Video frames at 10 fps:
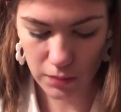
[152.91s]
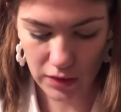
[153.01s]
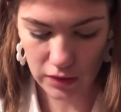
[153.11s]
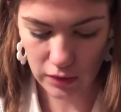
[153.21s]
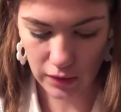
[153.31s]

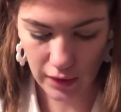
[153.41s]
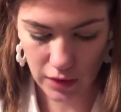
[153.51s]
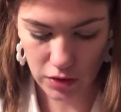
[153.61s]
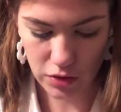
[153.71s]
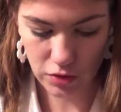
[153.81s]
basically I
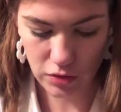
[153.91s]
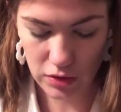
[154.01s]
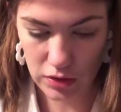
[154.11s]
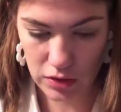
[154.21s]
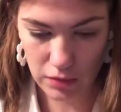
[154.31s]
just use
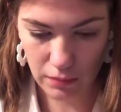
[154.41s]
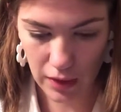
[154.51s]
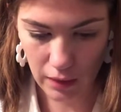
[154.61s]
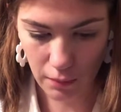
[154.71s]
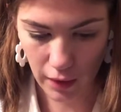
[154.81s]
this to
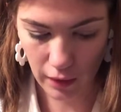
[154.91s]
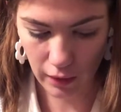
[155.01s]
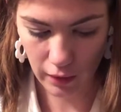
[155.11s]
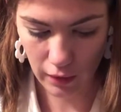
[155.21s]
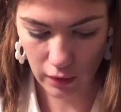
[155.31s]
make my
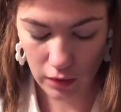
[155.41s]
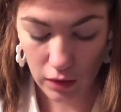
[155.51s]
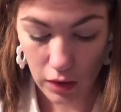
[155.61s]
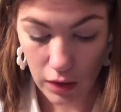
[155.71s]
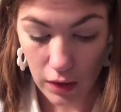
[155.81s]
like
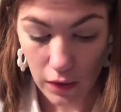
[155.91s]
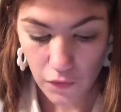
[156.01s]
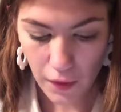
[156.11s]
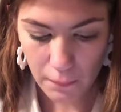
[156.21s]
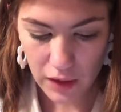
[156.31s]

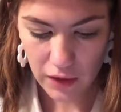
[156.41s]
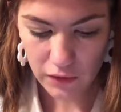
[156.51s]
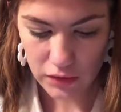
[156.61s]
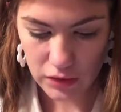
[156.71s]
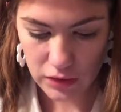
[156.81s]

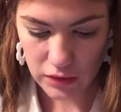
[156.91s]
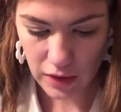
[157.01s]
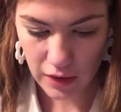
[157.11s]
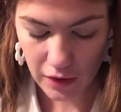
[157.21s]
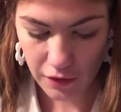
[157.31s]
thumbnails and
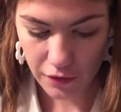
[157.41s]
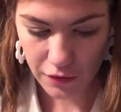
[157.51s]
stuff.